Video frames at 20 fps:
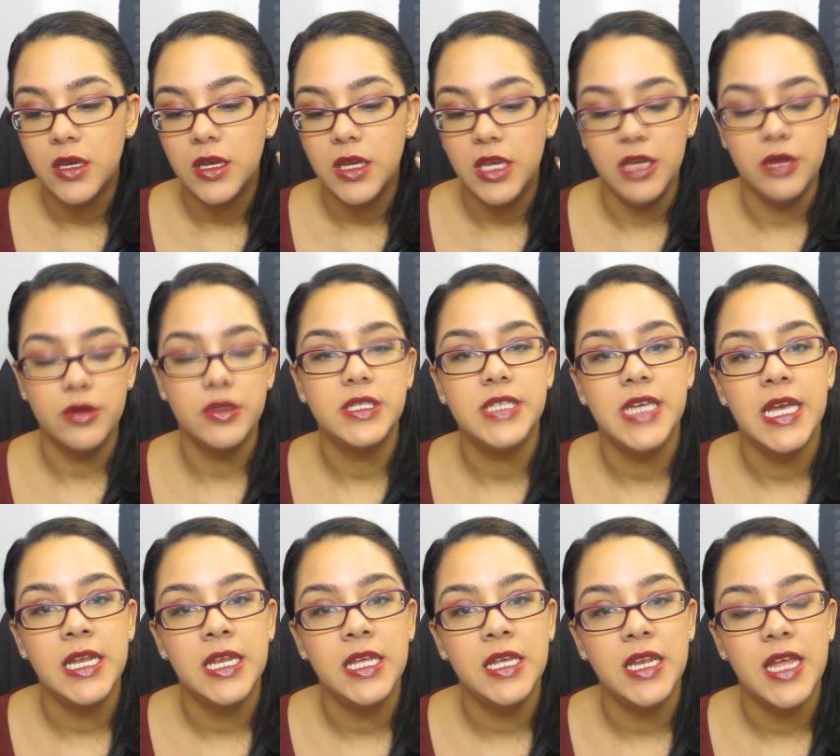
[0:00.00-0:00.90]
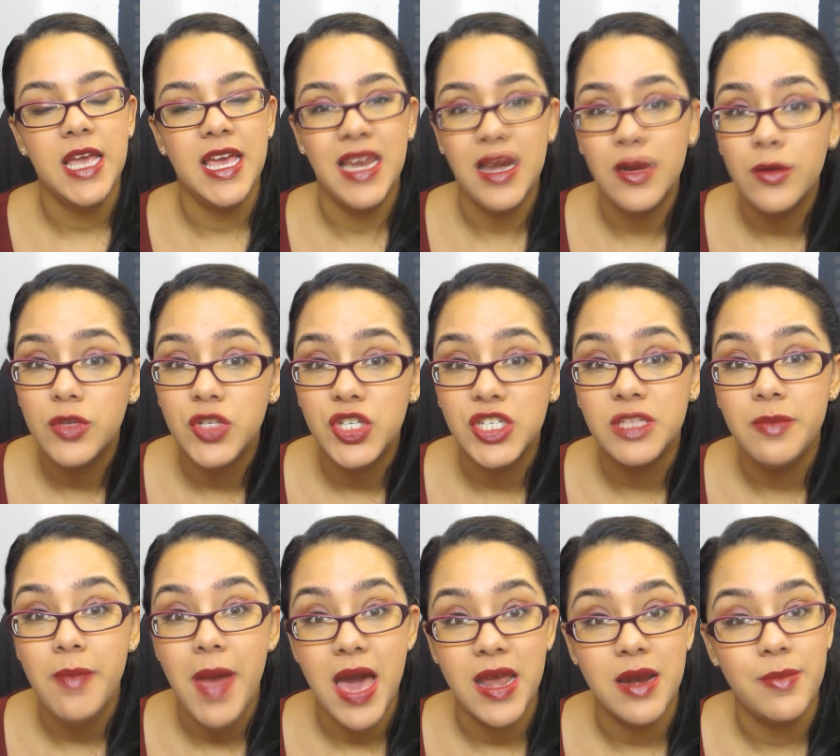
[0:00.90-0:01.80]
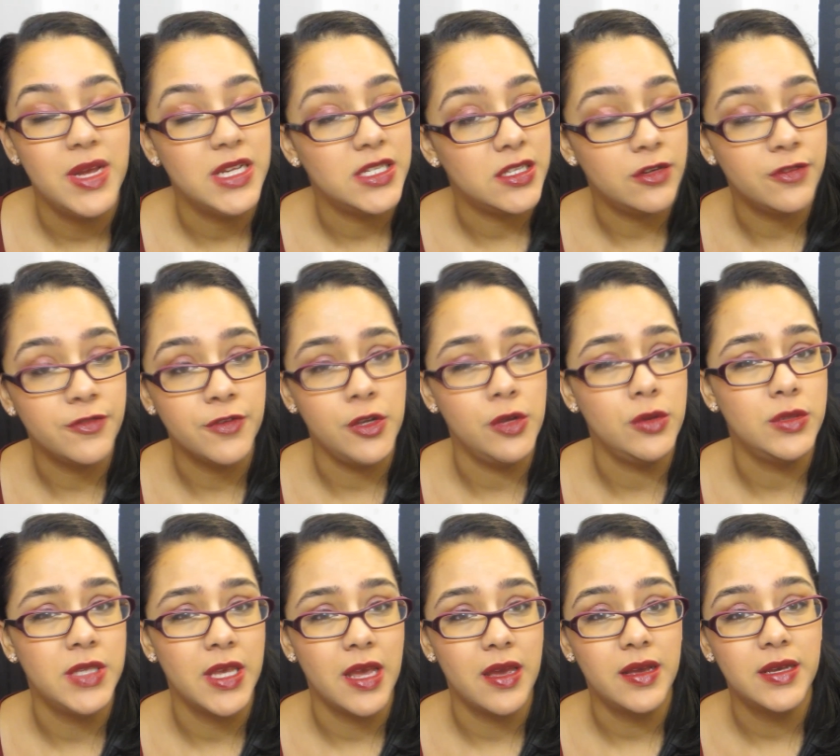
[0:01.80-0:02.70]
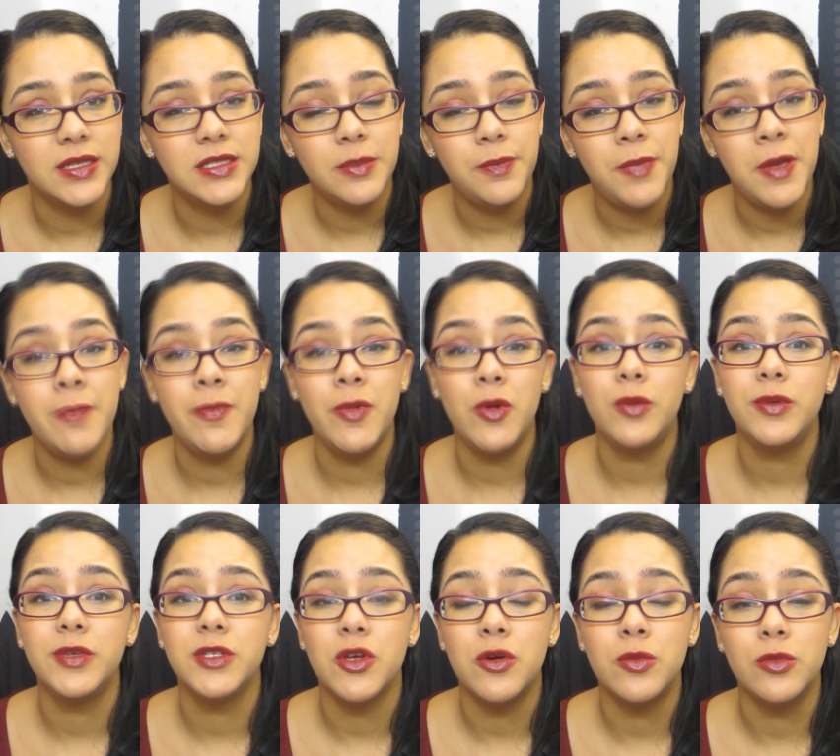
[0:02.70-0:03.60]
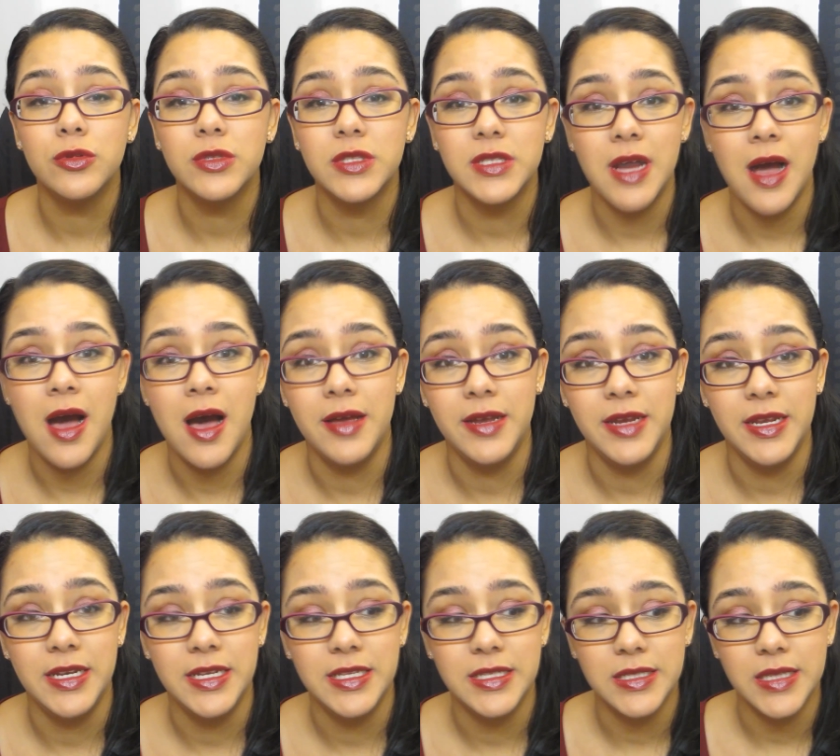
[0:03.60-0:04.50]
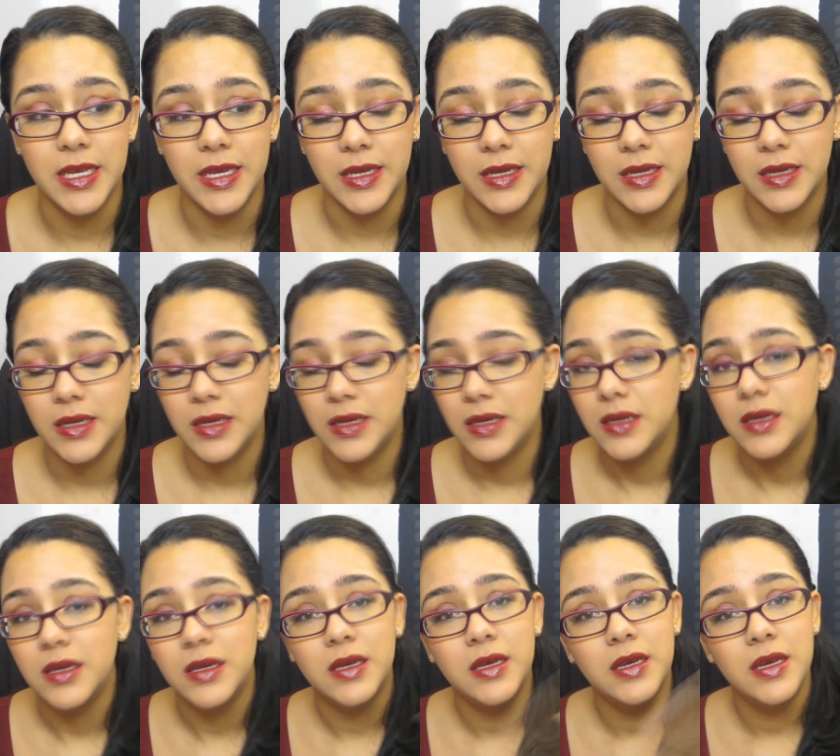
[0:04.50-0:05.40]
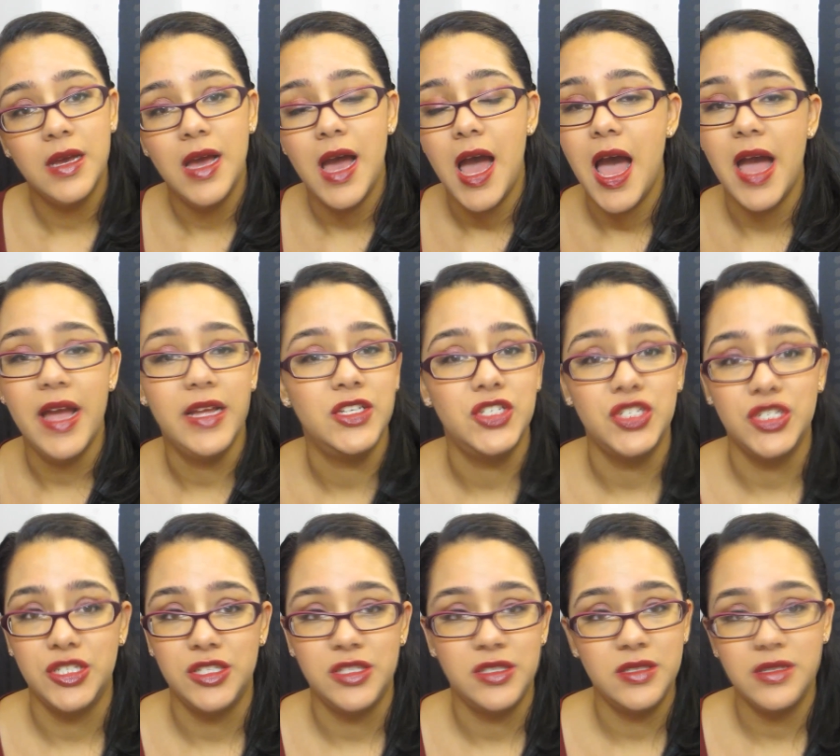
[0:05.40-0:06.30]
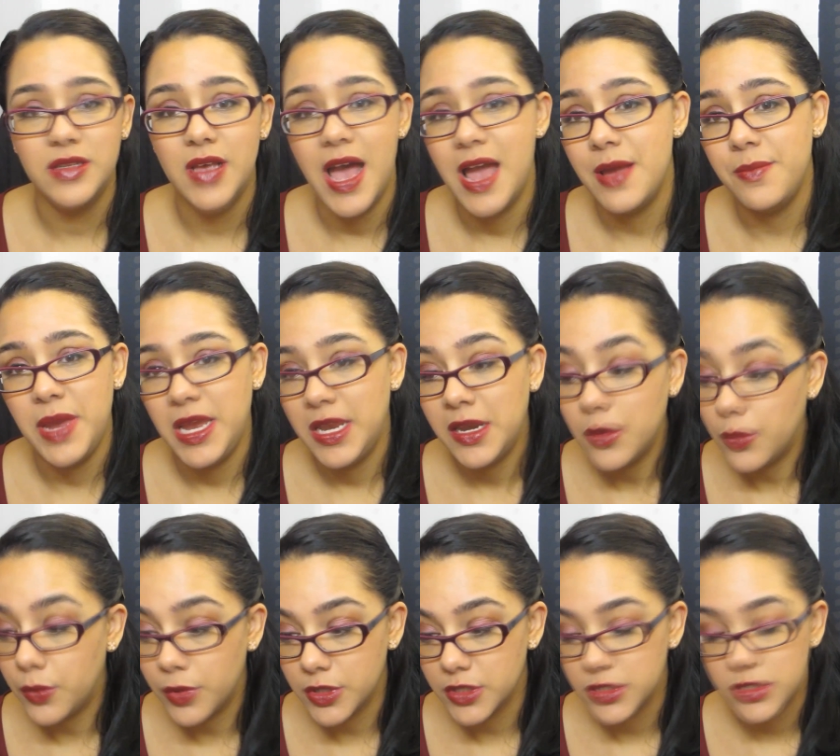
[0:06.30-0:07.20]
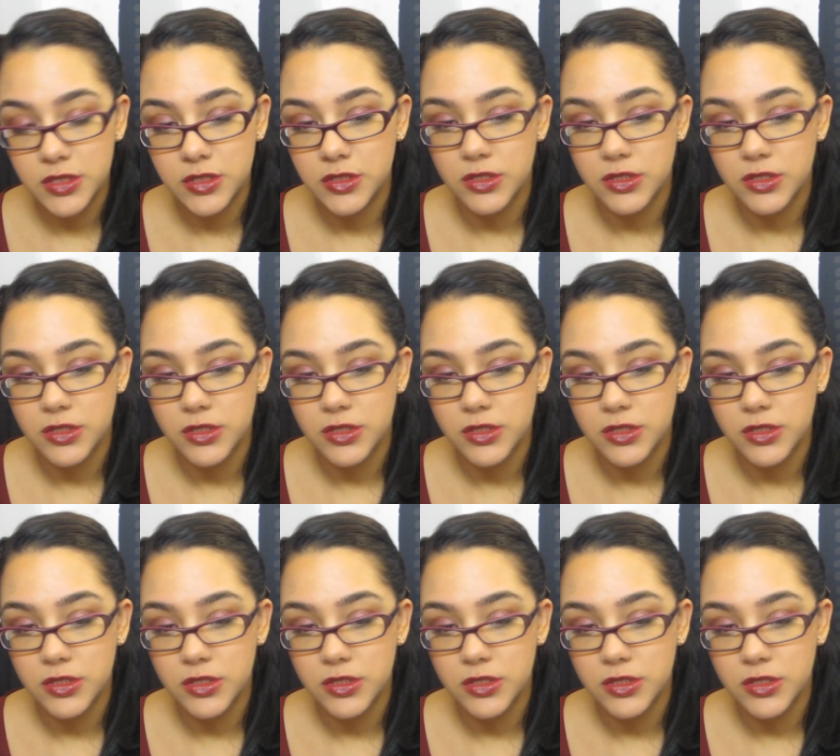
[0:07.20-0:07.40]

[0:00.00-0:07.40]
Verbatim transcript: irritated and I was just mad at myself for using it because the pimple was almost gone and it's like I just, I made it worse.